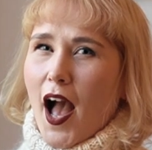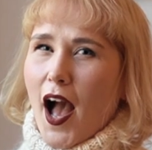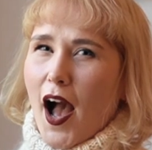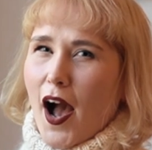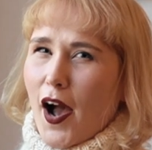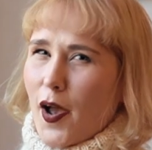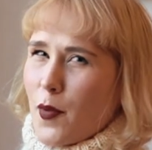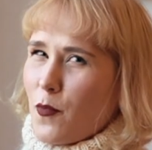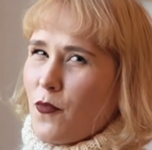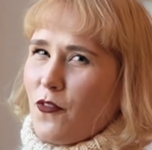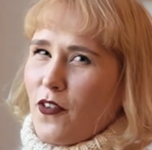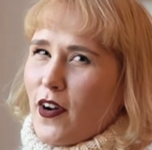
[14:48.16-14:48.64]

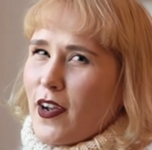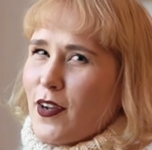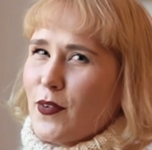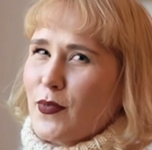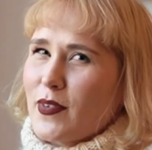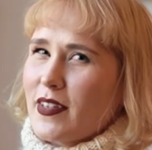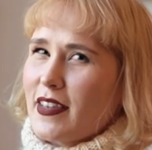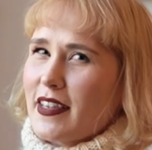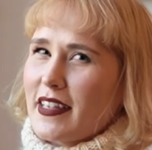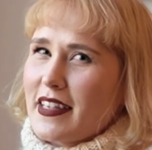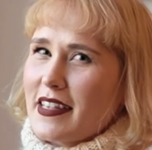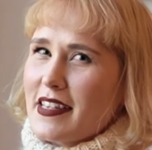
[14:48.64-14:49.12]
I'm fine
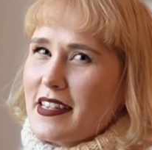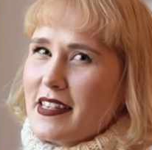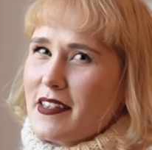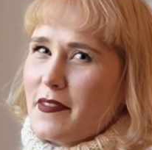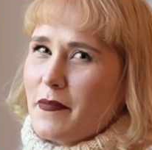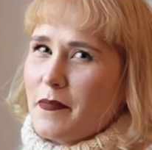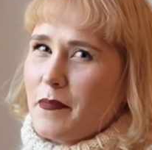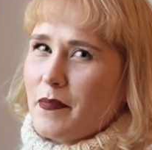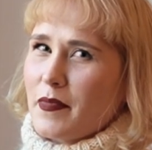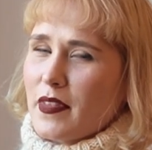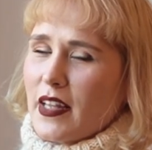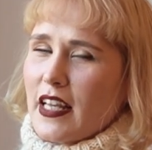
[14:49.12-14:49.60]
with this.
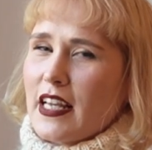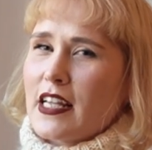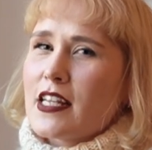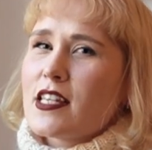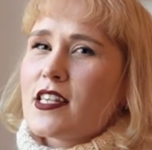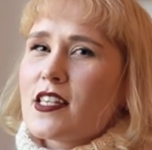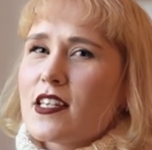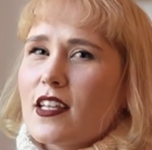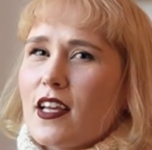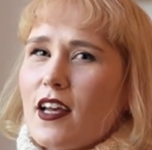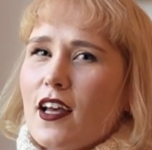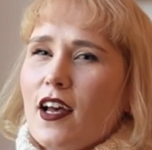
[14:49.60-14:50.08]

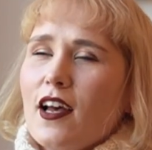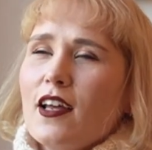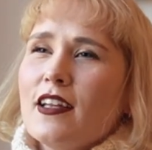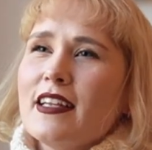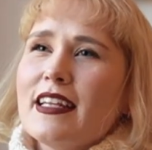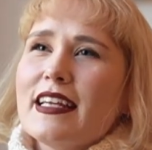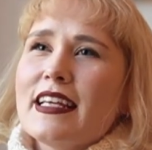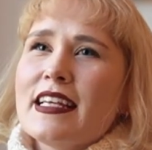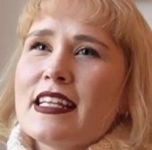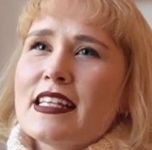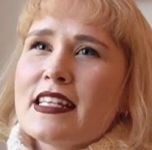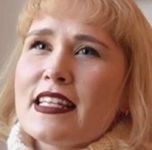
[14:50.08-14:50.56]
It's
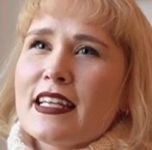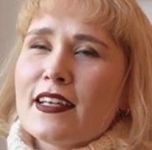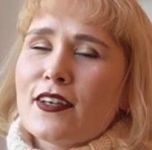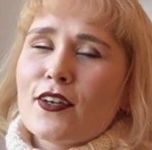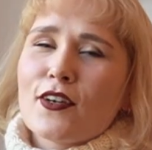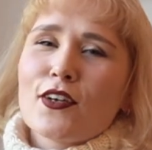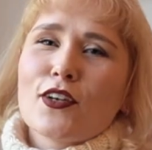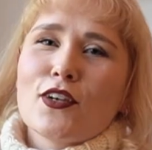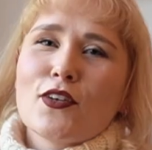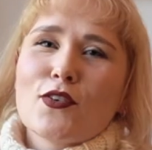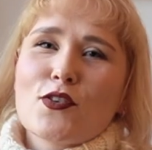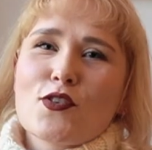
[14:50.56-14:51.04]
an easy
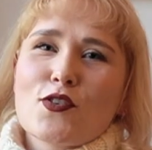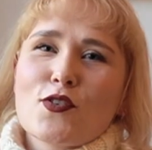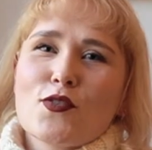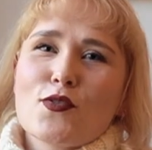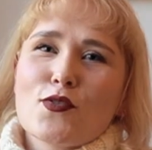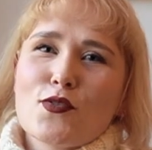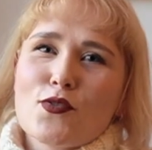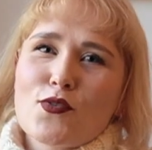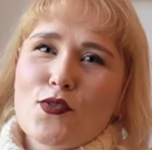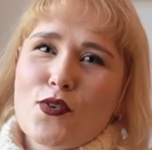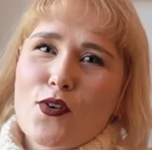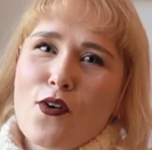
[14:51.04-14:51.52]
conclusion
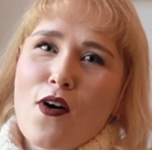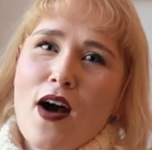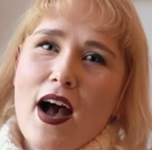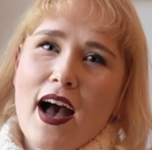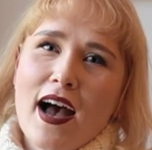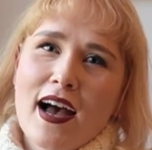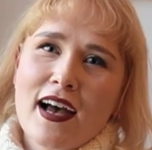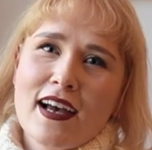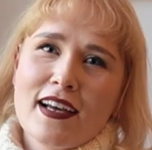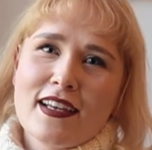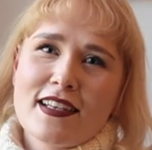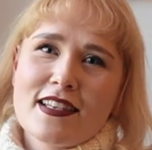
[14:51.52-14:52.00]
to draw
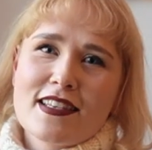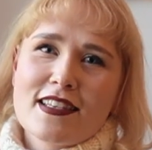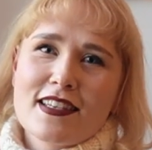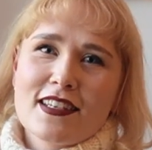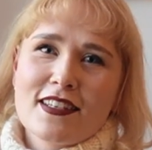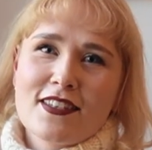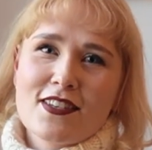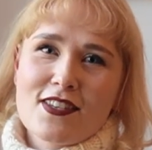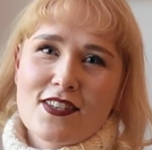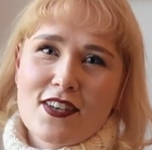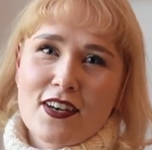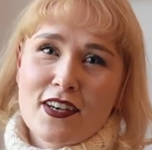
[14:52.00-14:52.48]
as
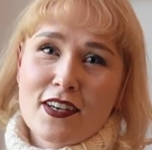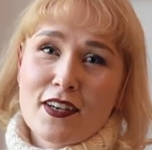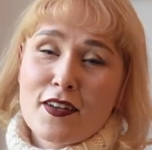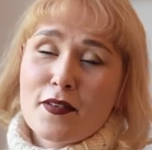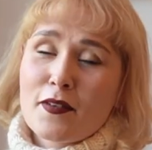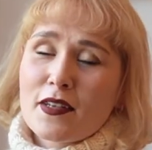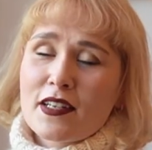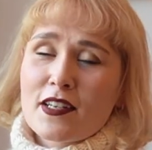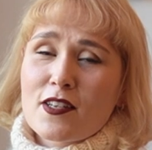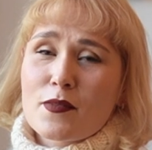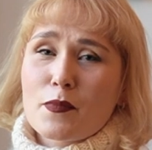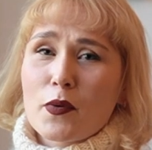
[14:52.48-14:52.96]
a
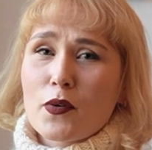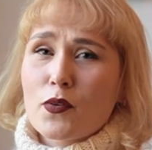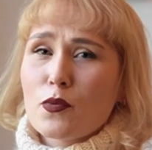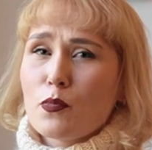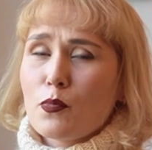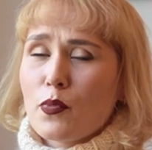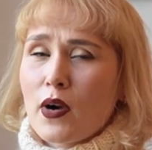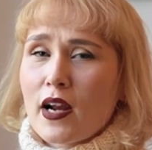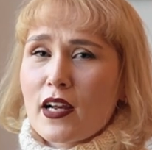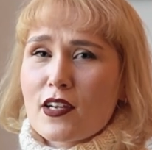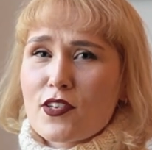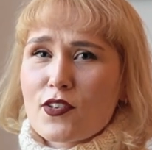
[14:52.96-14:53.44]
designer. It's both
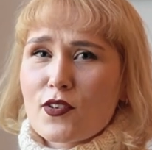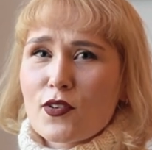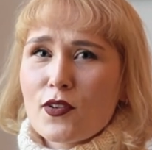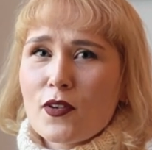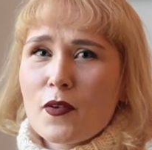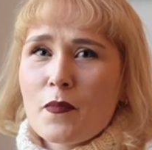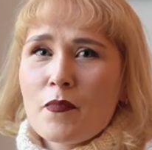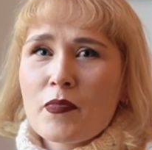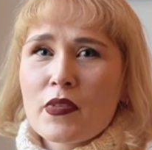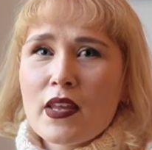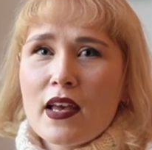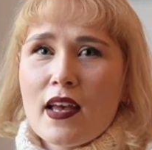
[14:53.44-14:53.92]

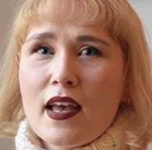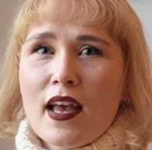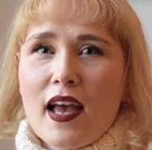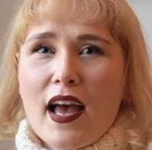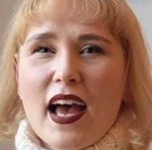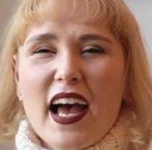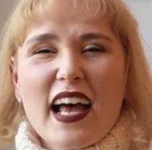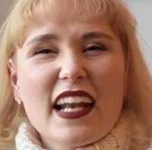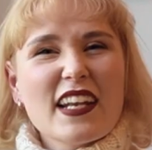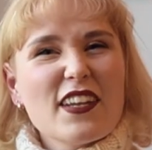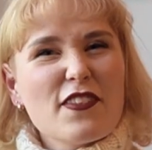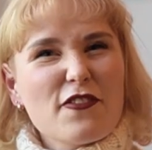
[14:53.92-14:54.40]
practical
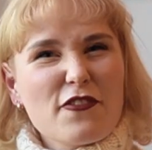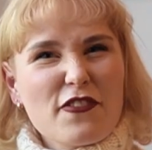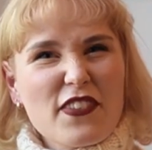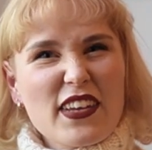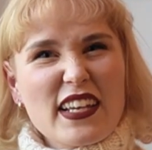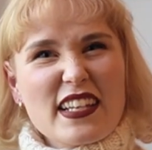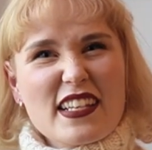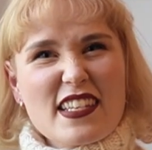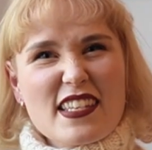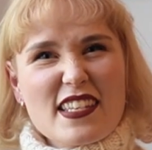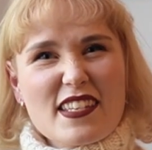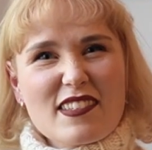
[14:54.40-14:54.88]
and it
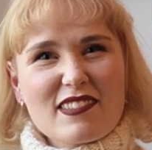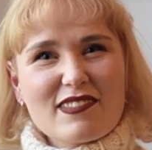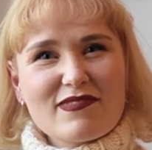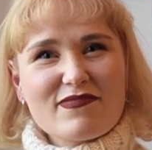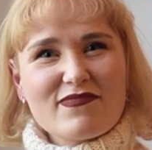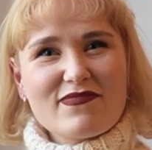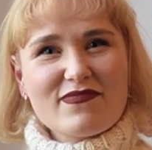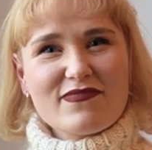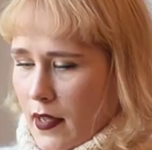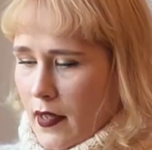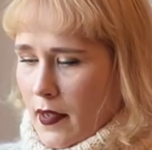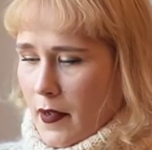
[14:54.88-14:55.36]
fits.
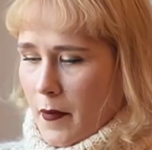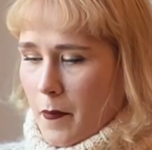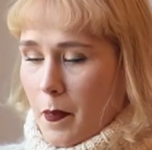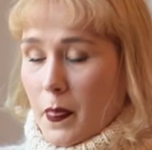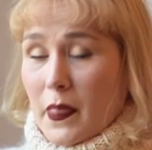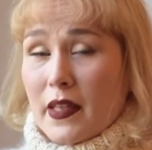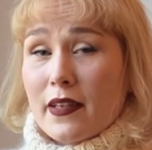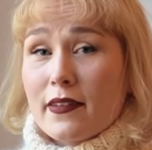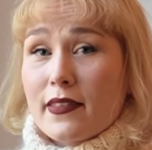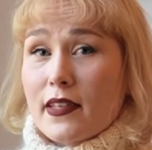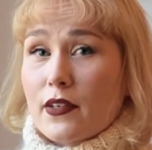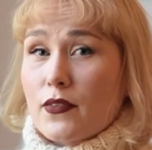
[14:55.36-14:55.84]

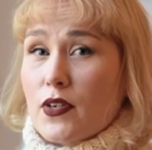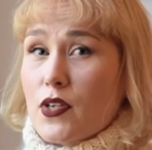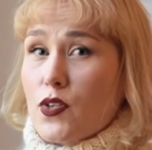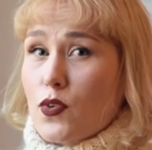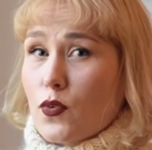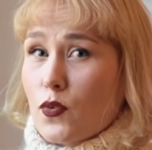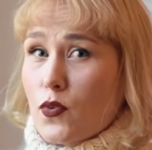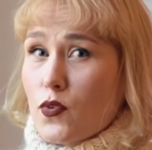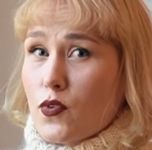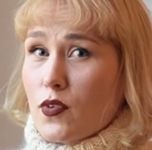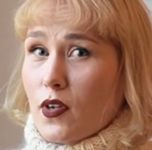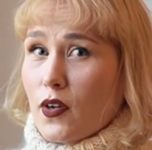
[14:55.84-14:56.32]
There
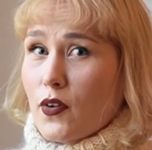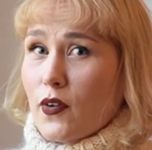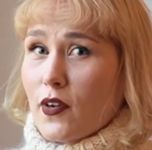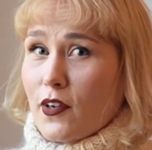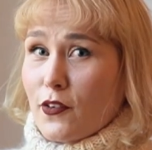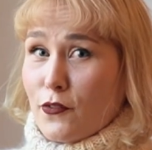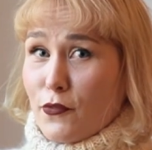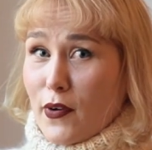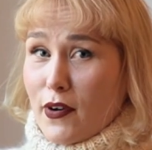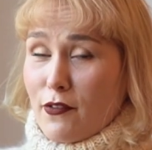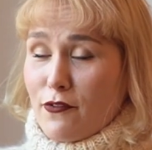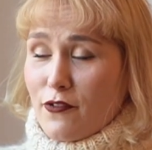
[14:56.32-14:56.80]
is also
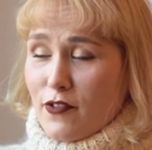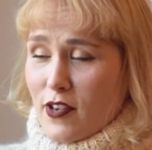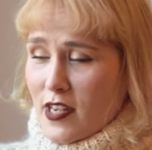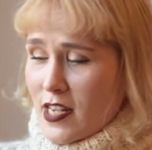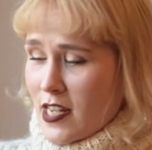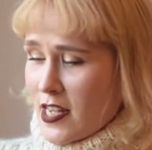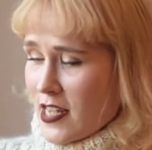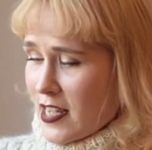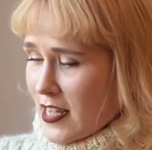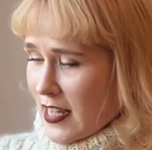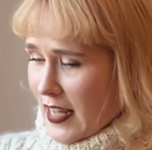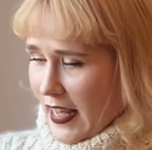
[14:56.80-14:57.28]
a
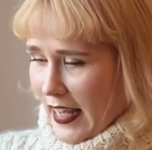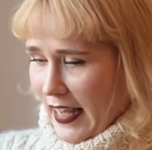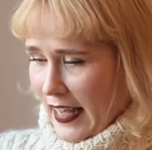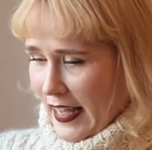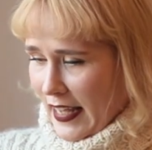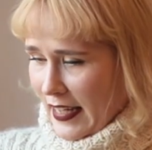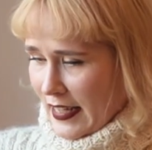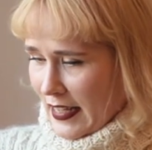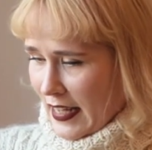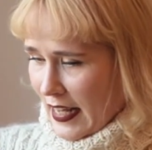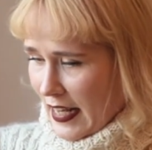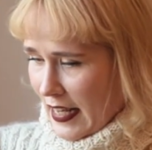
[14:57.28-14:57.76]
reference
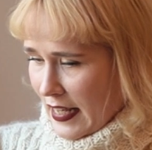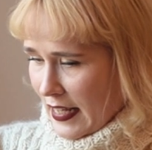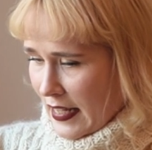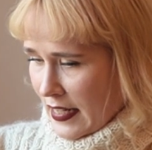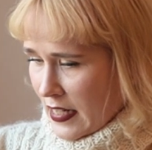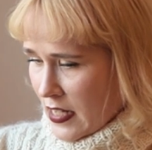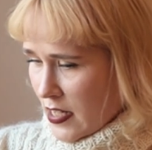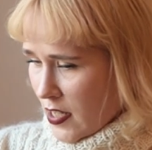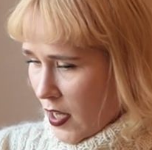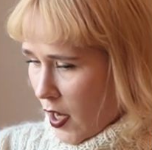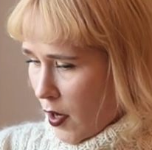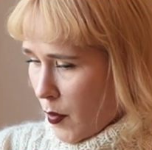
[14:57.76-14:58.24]
in
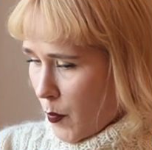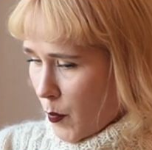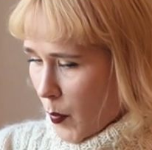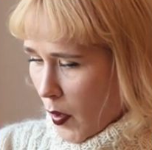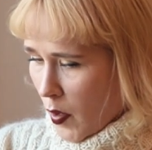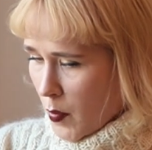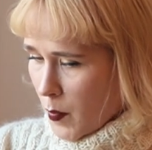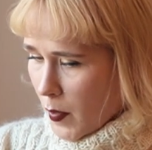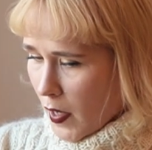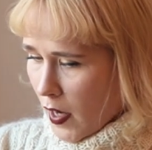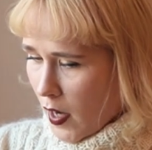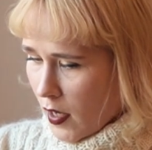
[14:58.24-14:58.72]
Linda
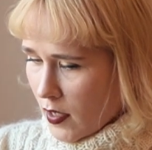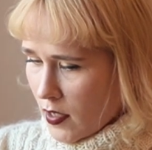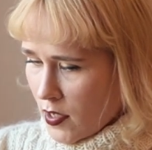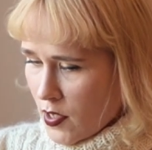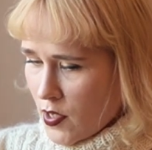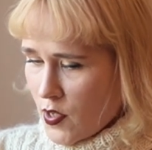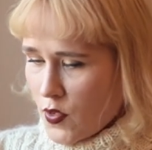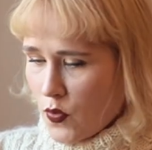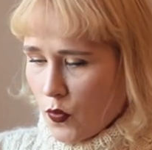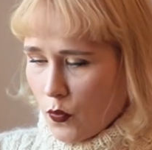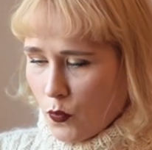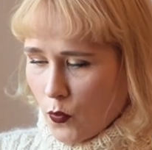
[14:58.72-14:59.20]

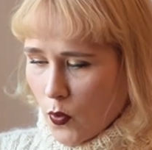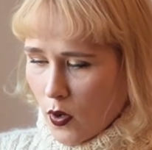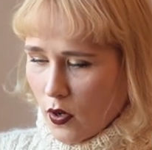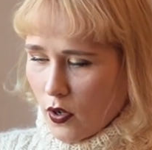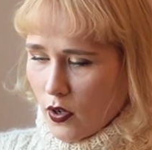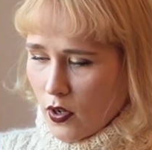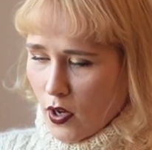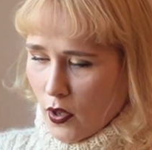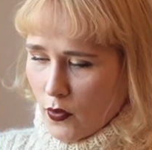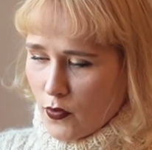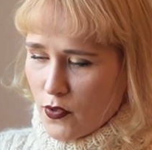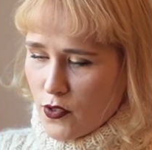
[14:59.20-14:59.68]
Baumgarten's What
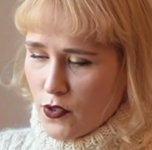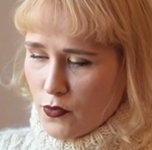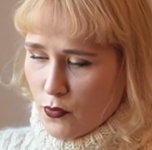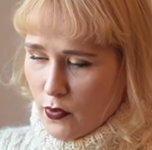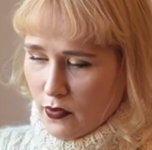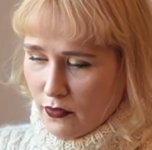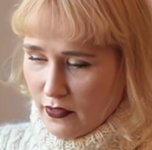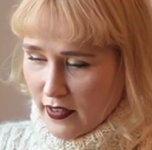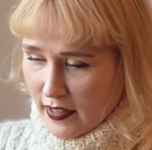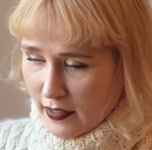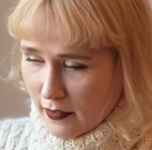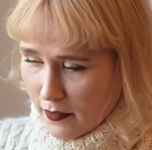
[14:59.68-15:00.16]
Clothes
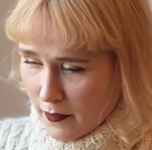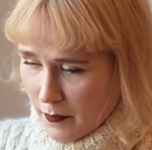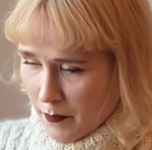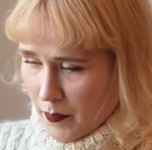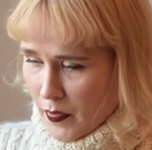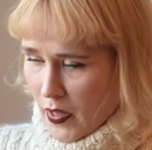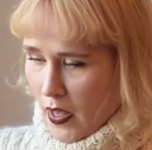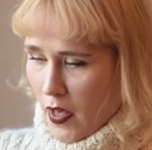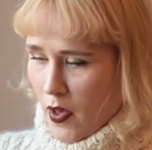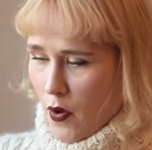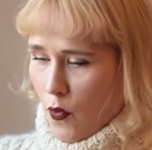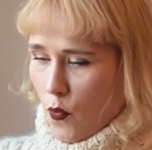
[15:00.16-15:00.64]
Reveal,
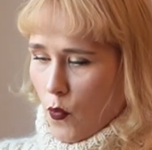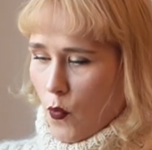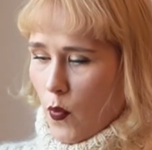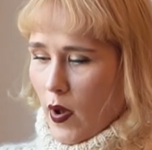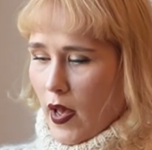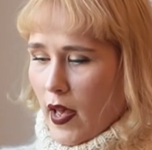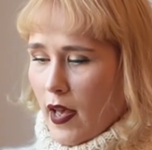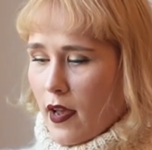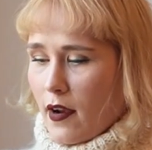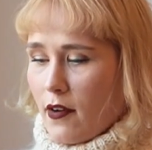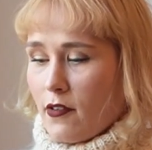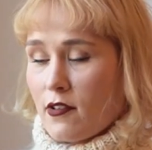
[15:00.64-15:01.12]

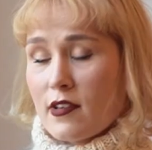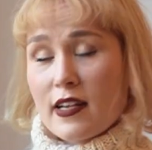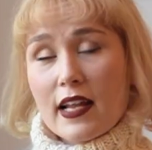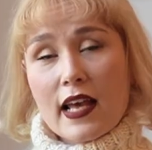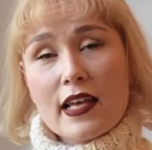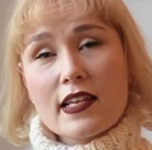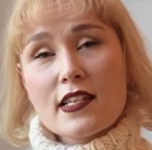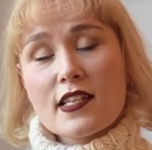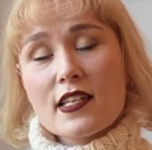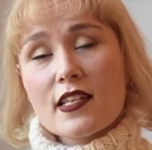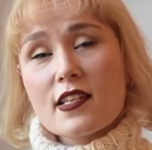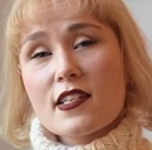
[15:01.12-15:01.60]
where an
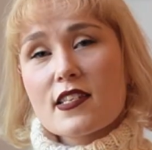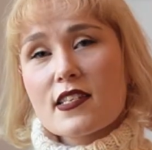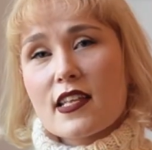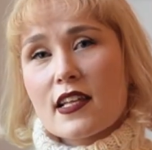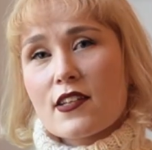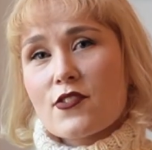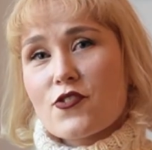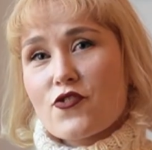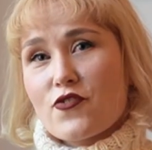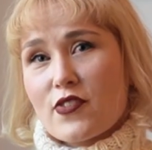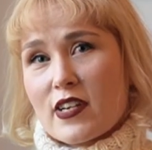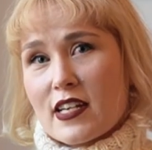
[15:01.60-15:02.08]
18th
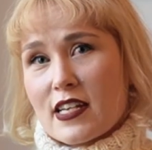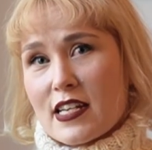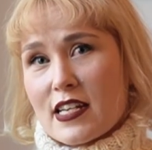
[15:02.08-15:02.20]
century